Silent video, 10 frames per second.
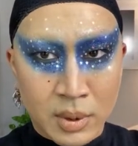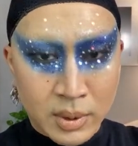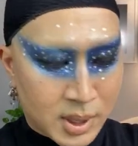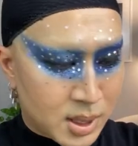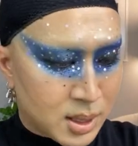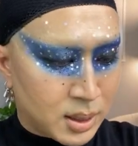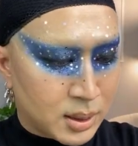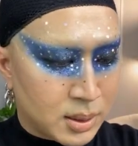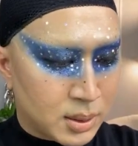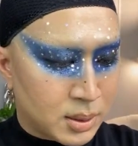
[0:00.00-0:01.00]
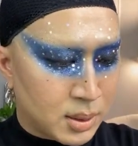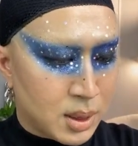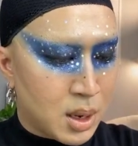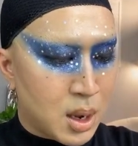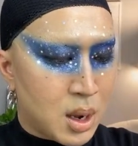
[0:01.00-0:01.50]
Okay.
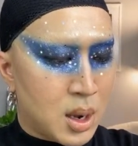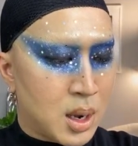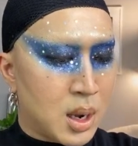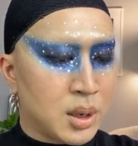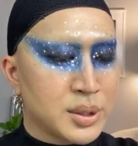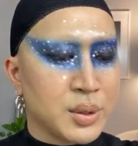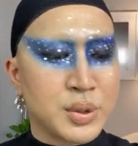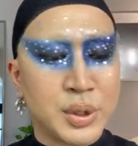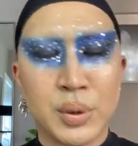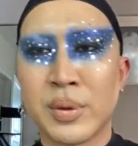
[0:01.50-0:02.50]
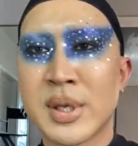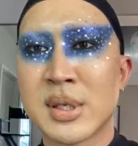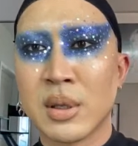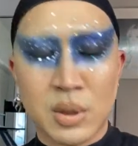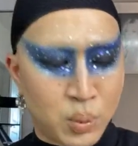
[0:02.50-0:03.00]
Also, too, this
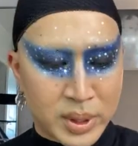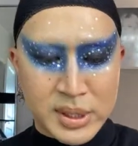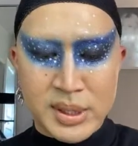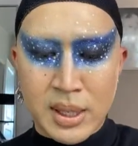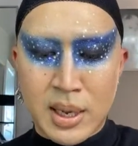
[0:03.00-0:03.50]
look was